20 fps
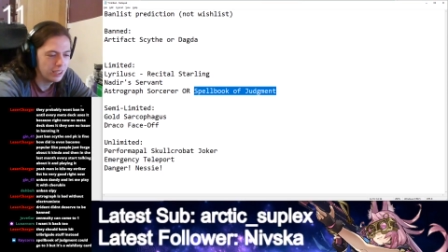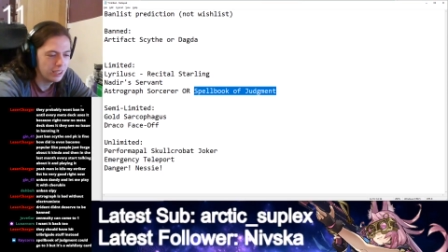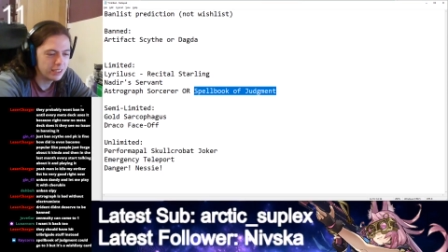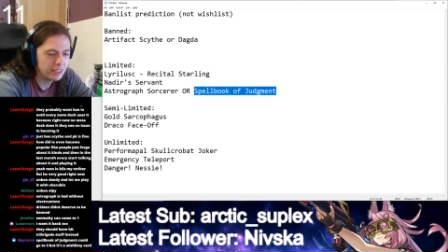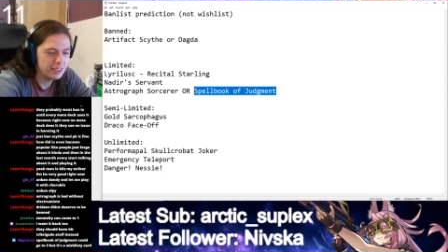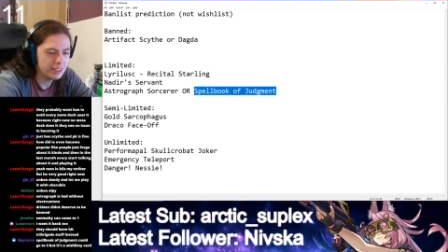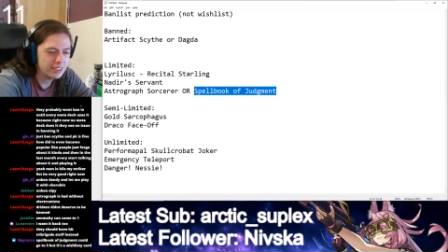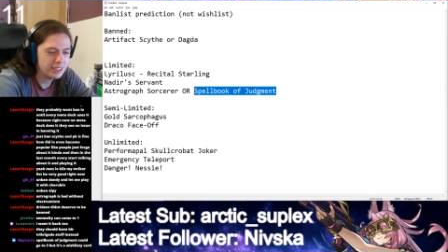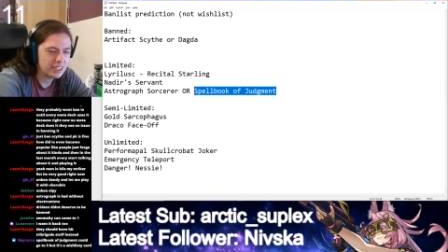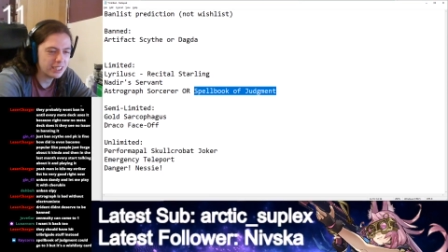
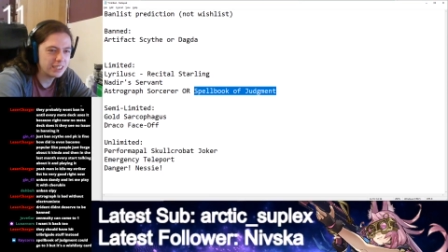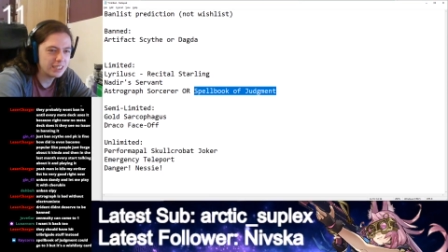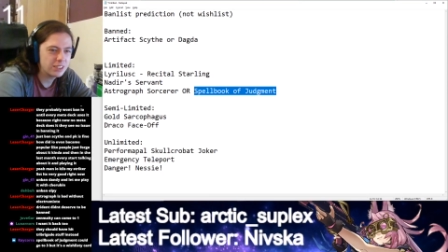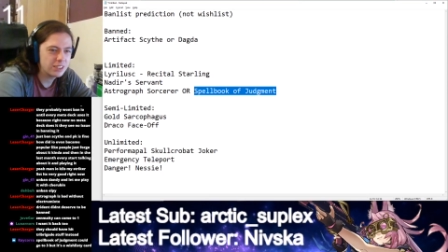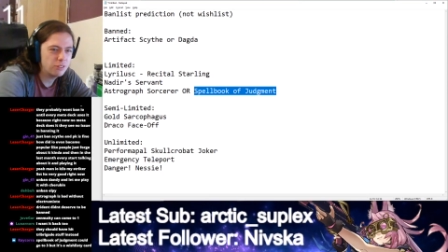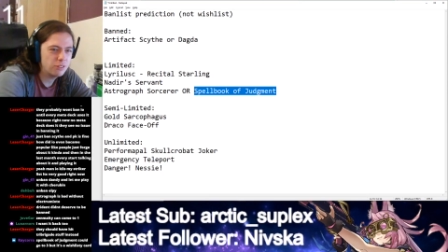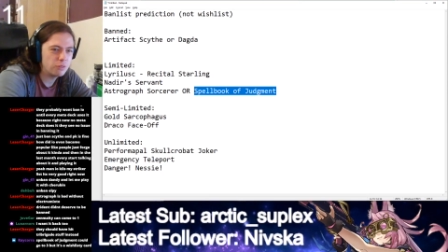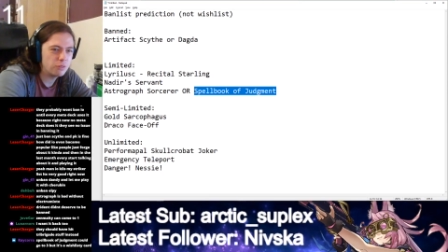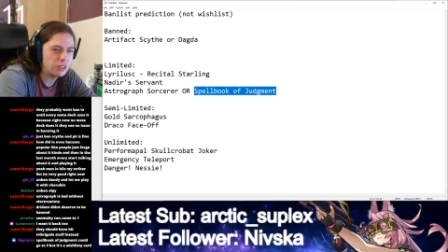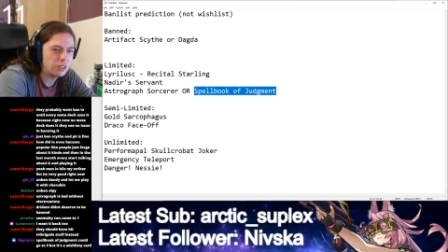
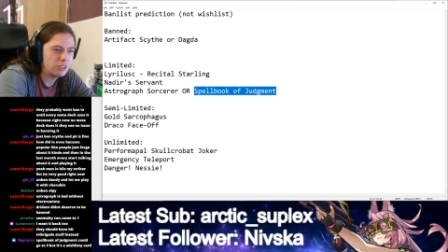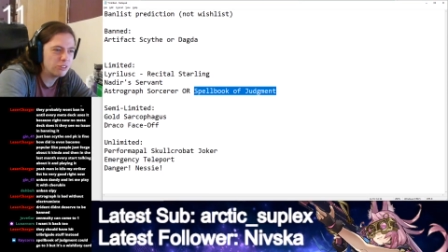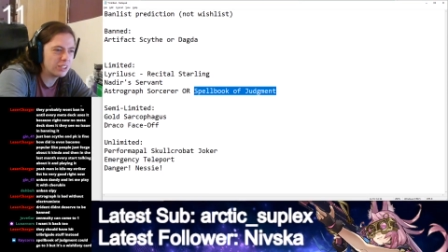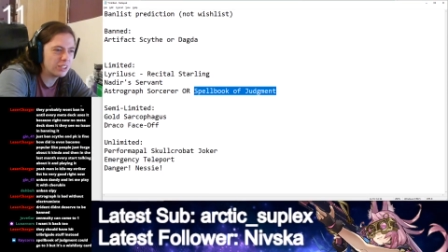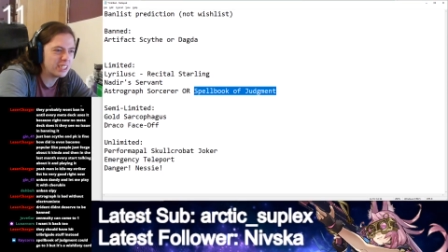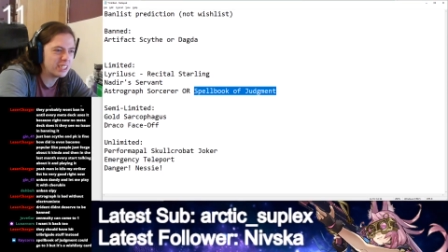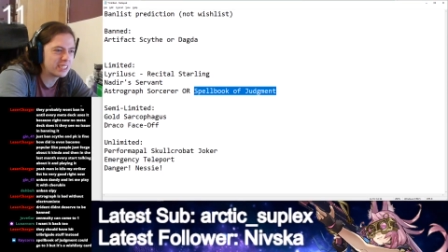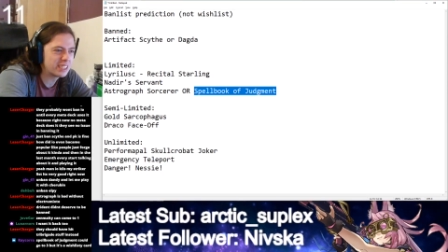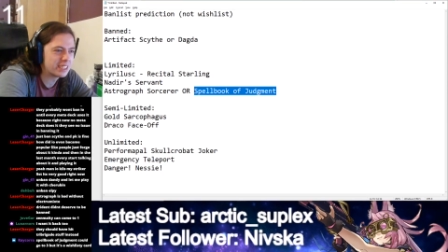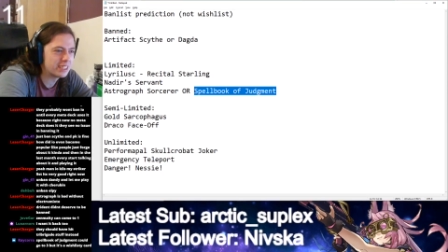isn't
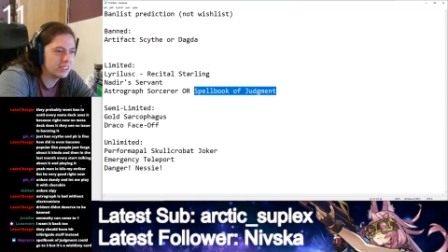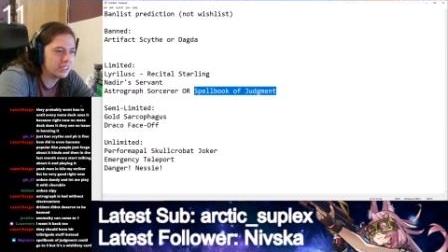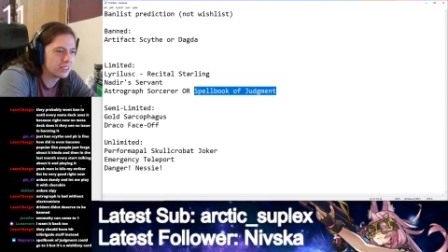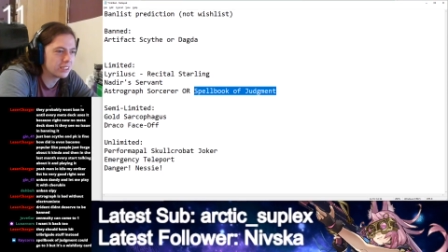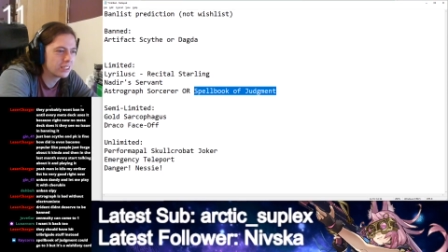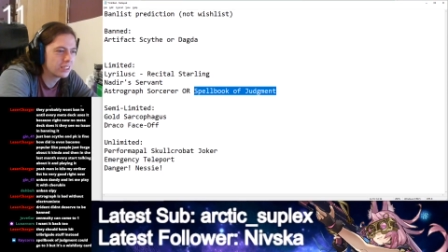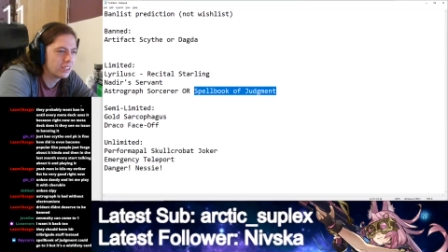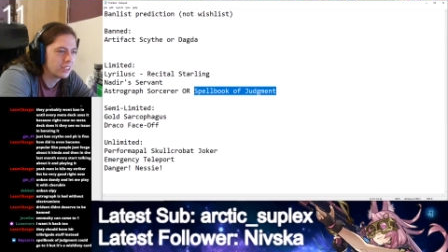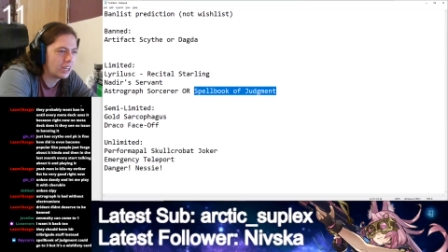realistic.